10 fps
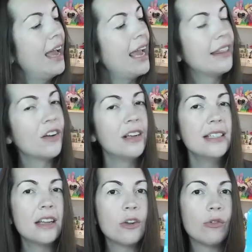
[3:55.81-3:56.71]
And there
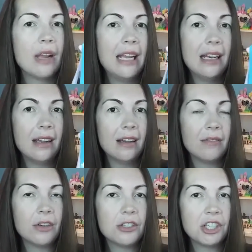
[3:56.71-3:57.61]
is a green
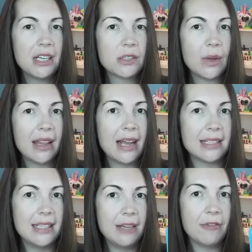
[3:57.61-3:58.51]
version as well that has
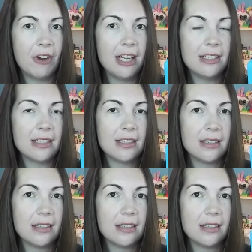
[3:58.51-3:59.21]
a different